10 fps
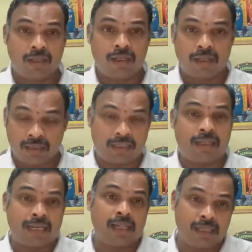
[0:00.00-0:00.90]
That
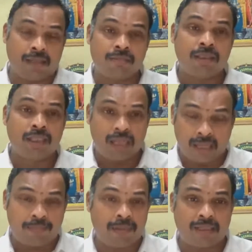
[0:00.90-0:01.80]
tell them
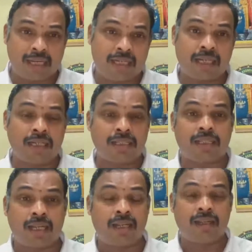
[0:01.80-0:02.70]
depreciation is
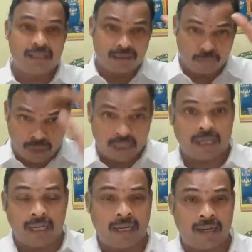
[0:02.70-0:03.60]
a journal
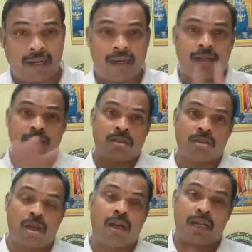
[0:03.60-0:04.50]
entry, it is
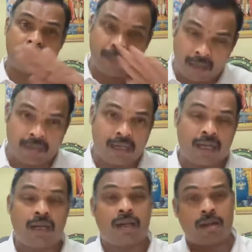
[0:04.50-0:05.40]
not a payment
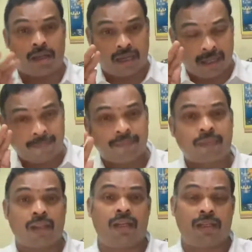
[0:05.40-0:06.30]
entry, or
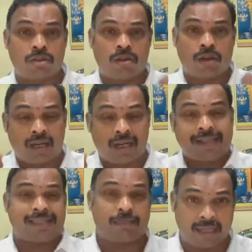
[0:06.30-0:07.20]
it is not a
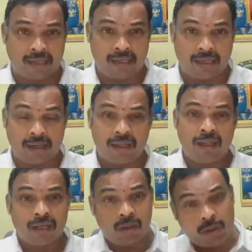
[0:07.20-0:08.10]
receipt entry.
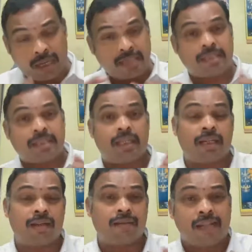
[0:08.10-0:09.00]
Now, what is
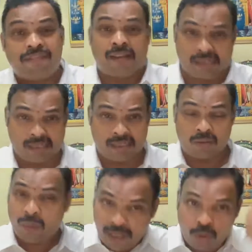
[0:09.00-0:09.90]
the difference here?
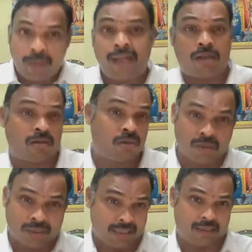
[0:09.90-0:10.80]
Why do we need to do
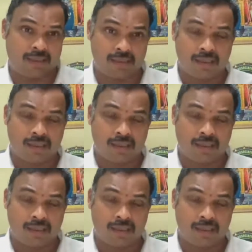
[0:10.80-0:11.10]
this?